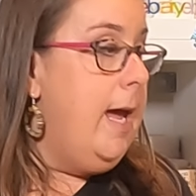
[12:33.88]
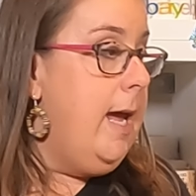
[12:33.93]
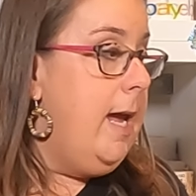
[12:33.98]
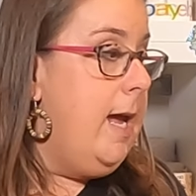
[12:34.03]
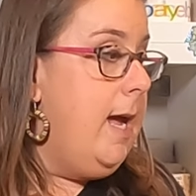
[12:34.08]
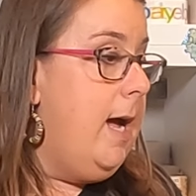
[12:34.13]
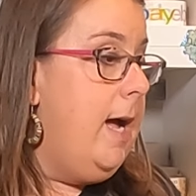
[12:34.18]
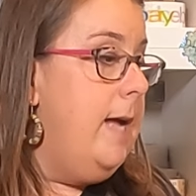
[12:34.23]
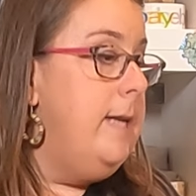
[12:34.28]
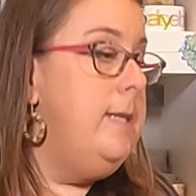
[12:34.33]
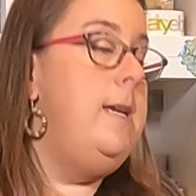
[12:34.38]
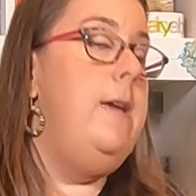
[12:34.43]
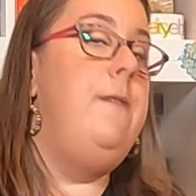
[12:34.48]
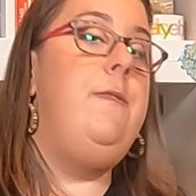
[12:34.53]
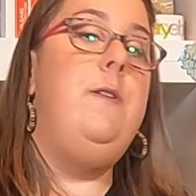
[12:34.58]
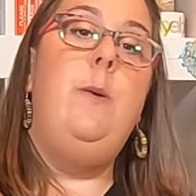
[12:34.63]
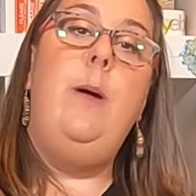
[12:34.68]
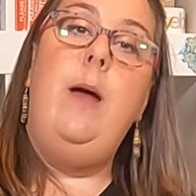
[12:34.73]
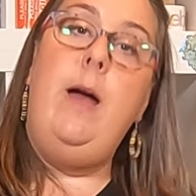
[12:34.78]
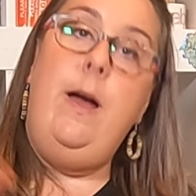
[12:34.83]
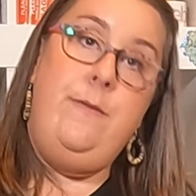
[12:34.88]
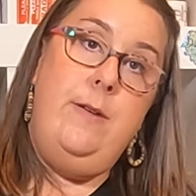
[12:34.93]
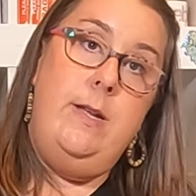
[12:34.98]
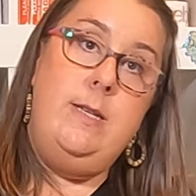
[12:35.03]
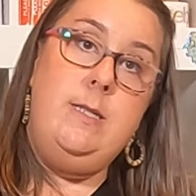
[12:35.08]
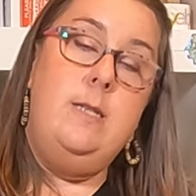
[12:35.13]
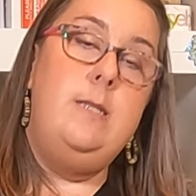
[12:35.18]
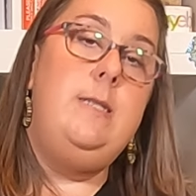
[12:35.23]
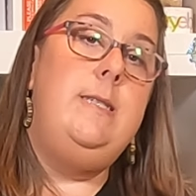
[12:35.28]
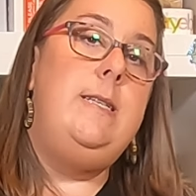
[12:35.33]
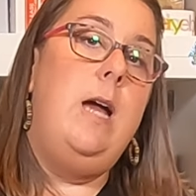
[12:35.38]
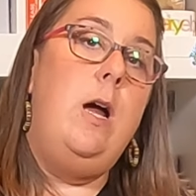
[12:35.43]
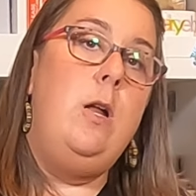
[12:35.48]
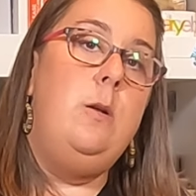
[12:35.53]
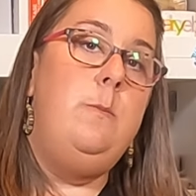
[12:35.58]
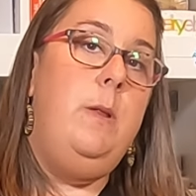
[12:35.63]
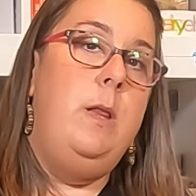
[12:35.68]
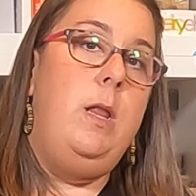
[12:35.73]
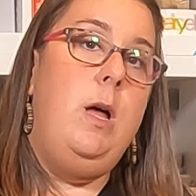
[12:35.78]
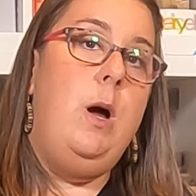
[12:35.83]
And if you haven't,
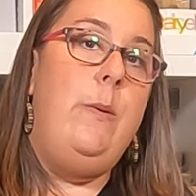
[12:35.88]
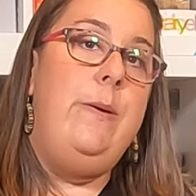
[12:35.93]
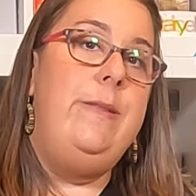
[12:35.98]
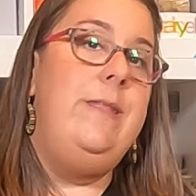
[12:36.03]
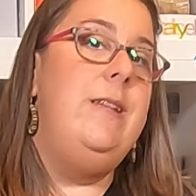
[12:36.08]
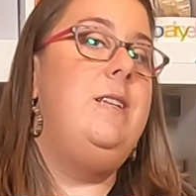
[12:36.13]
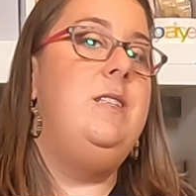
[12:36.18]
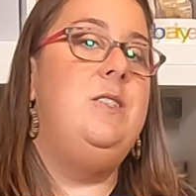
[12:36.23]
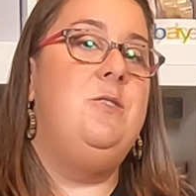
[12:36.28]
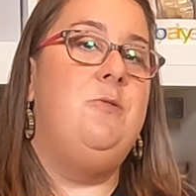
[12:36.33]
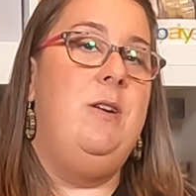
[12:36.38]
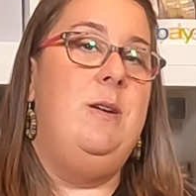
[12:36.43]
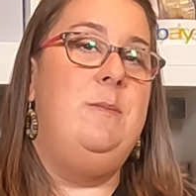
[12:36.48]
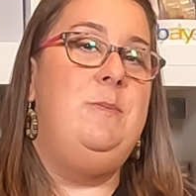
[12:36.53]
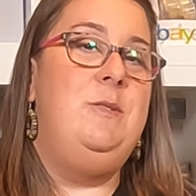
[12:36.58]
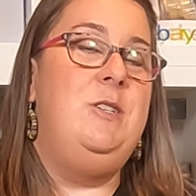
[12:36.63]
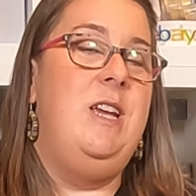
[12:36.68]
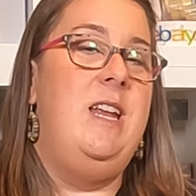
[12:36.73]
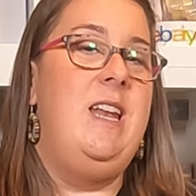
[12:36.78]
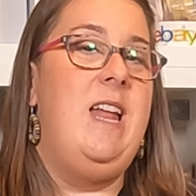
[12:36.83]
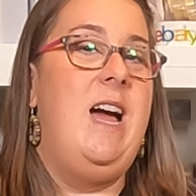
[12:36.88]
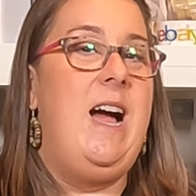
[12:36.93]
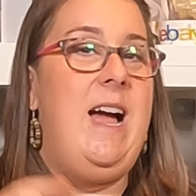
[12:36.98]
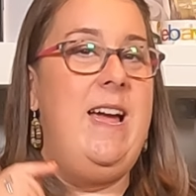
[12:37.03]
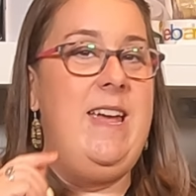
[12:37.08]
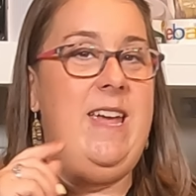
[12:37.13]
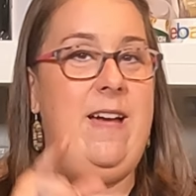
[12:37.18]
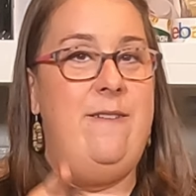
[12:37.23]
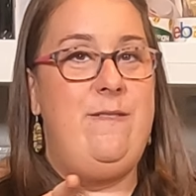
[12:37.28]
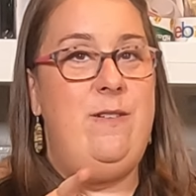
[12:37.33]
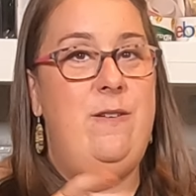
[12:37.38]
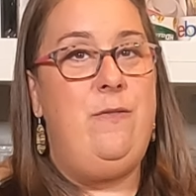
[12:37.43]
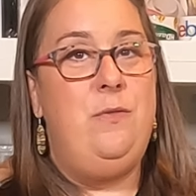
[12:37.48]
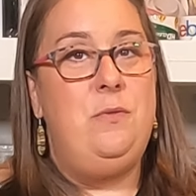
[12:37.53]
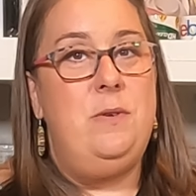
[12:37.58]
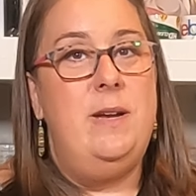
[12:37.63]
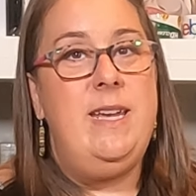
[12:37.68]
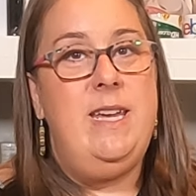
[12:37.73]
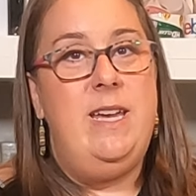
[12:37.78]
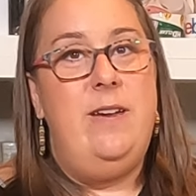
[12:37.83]
down below in the description, I have a
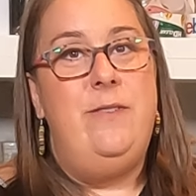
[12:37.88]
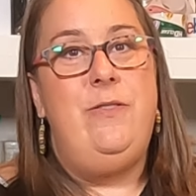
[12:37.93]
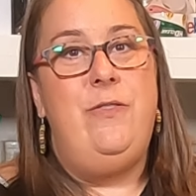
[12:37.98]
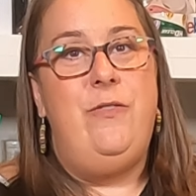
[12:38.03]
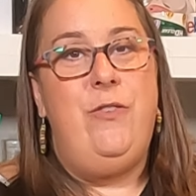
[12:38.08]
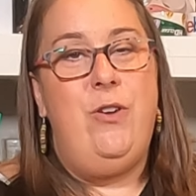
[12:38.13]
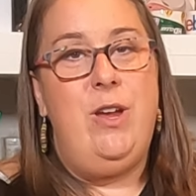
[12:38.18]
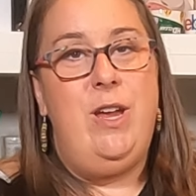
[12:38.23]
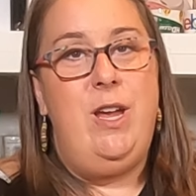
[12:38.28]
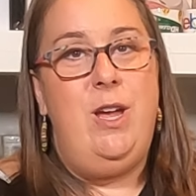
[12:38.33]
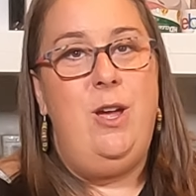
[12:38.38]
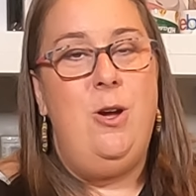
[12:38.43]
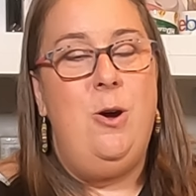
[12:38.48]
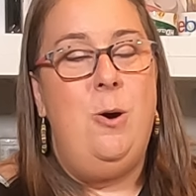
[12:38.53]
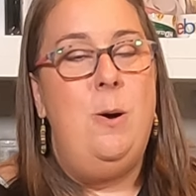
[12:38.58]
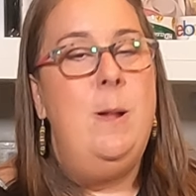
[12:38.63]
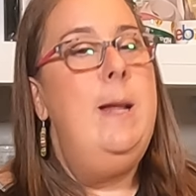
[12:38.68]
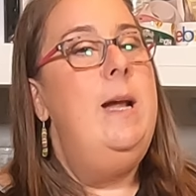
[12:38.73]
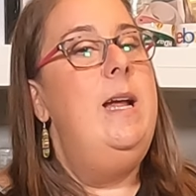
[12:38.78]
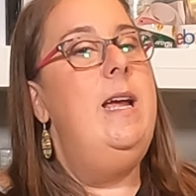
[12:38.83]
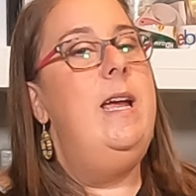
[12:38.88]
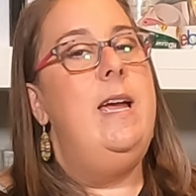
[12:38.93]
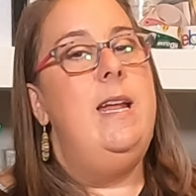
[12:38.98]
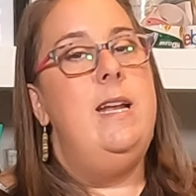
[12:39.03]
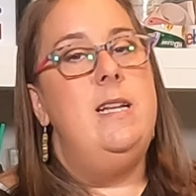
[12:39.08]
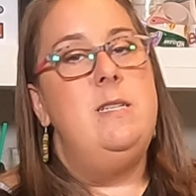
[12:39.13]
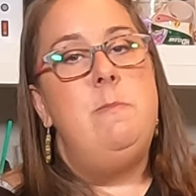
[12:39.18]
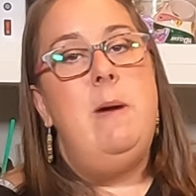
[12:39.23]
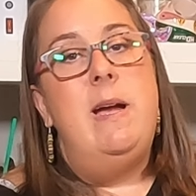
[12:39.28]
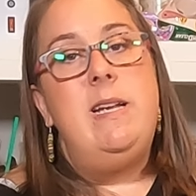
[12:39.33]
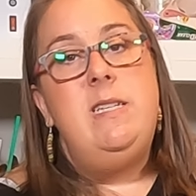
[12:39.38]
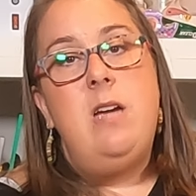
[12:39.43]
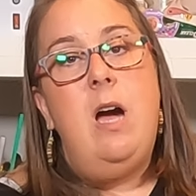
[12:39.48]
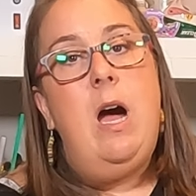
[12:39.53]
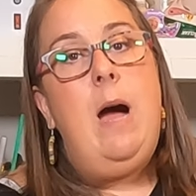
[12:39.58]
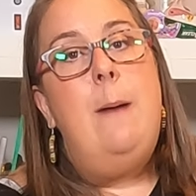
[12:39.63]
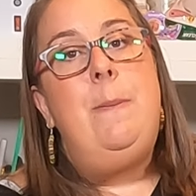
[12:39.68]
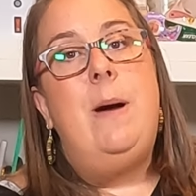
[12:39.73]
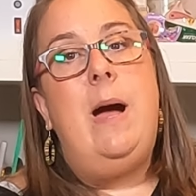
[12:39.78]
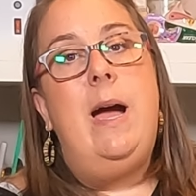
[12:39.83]
free gift for you. It is my
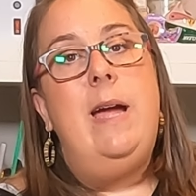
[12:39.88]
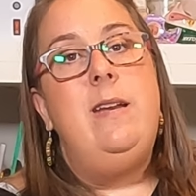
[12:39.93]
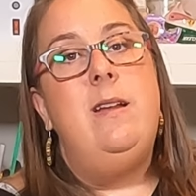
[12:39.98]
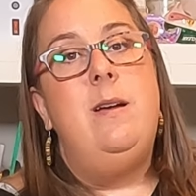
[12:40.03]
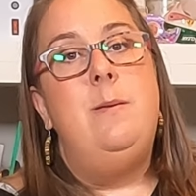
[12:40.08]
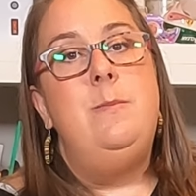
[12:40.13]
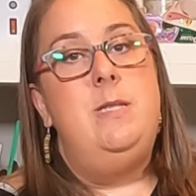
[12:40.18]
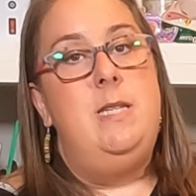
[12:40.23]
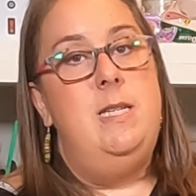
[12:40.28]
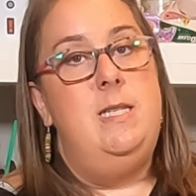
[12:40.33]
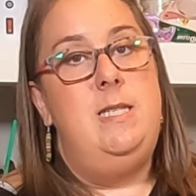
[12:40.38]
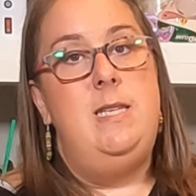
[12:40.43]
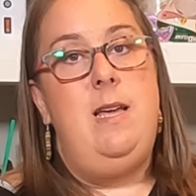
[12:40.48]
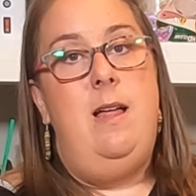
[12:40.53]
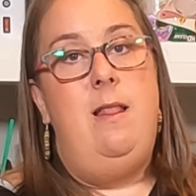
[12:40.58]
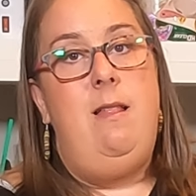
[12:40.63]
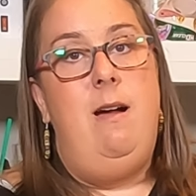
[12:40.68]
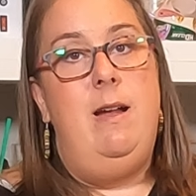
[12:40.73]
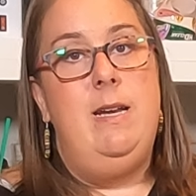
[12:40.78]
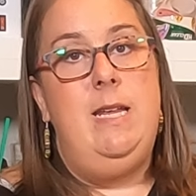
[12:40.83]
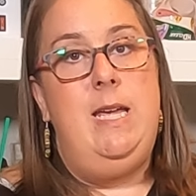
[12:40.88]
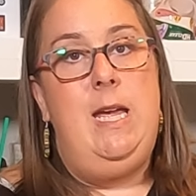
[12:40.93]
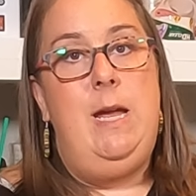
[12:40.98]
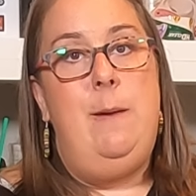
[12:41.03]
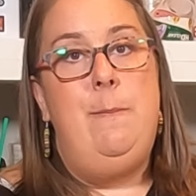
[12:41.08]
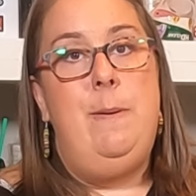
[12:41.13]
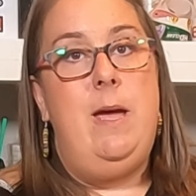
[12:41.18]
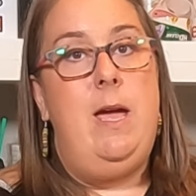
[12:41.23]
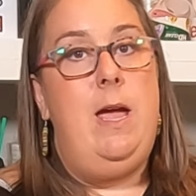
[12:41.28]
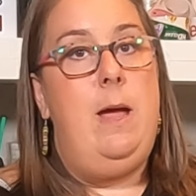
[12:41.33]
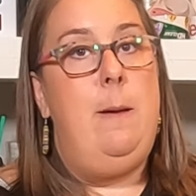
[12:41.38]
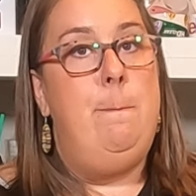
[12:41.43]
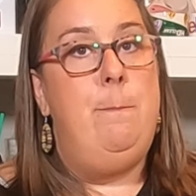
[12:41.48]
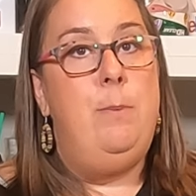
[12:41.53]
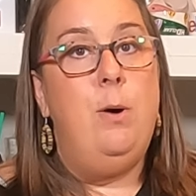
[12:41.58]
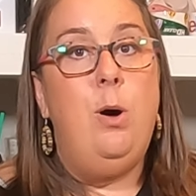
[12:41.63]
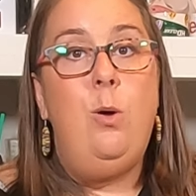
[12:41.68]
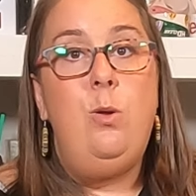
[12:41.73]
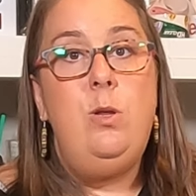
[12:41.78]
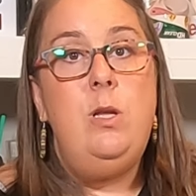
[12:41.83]
top items that sell on eBay
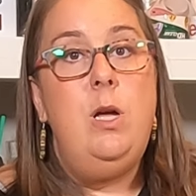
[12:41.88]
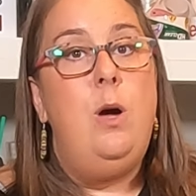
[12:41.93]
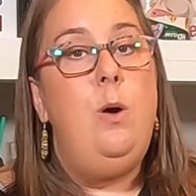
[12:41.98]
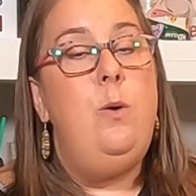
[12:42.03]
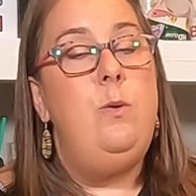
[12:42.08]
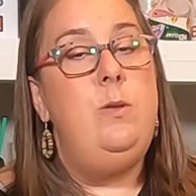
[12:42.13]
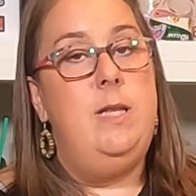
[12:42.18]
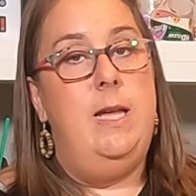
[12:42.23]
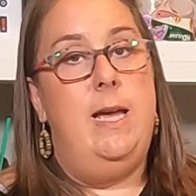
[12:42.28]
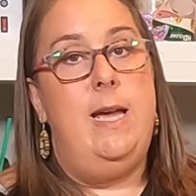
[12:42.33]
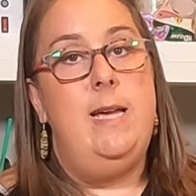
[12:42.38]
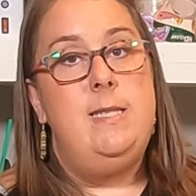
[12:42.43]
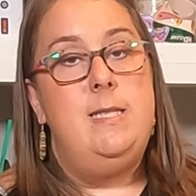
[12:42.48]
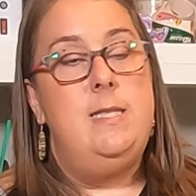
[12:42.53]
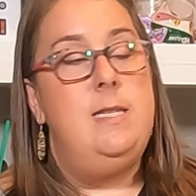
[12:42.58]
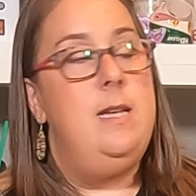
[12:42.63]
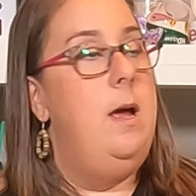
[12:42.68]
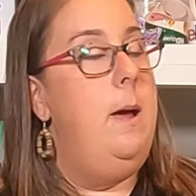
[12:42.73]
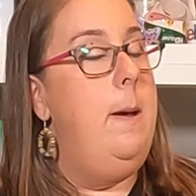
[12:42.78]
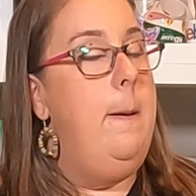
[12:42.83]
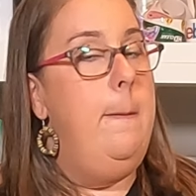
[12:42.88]
BOLO list.